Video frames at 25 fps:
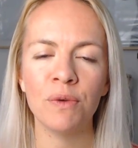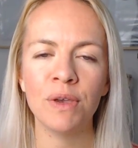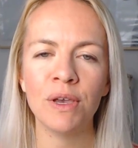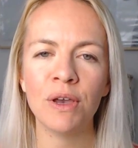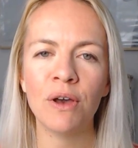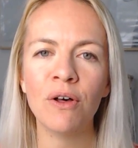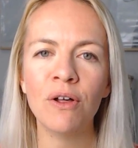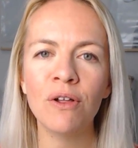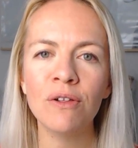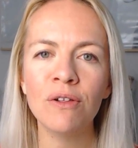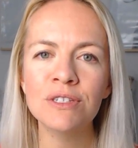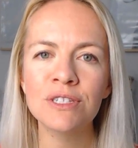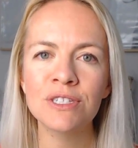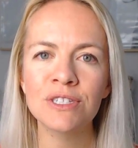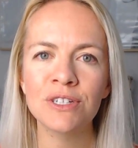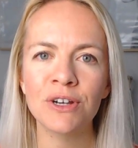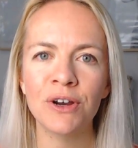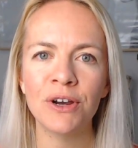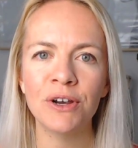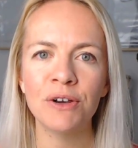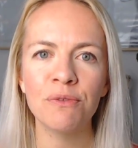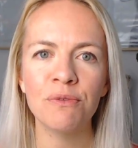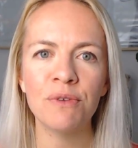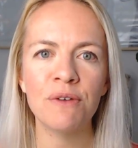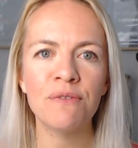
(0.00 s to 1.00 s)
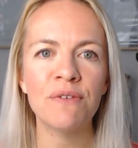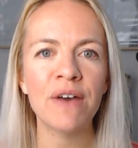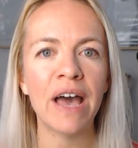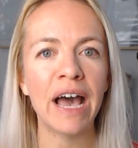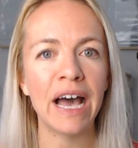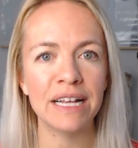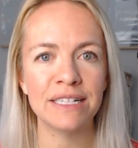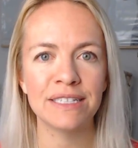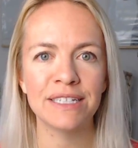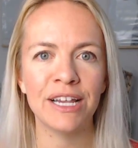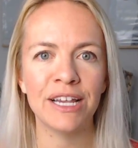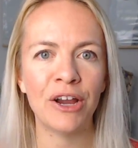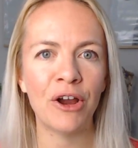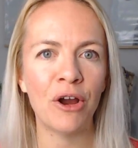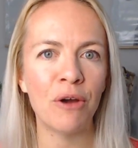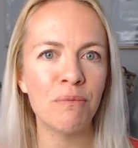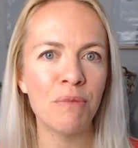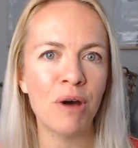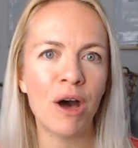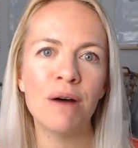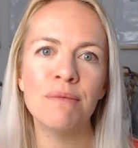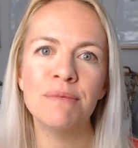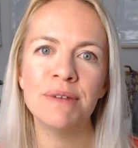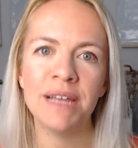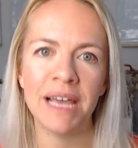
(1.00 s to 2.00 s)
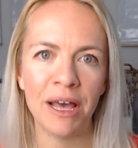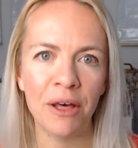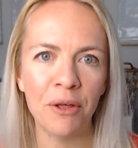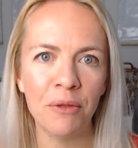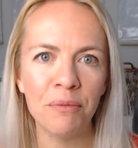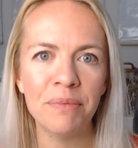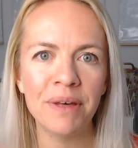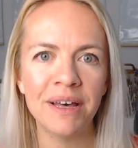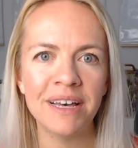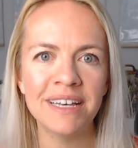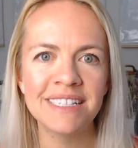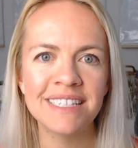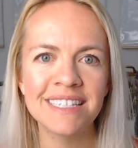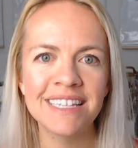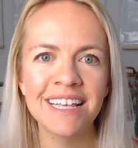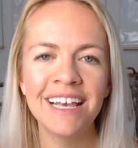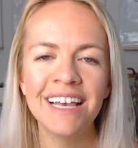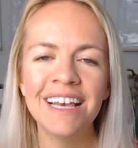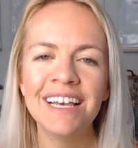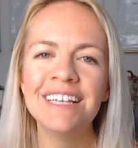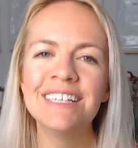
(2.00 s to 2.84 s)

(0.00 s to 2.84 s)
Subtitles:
We all start with asking our mom to help us.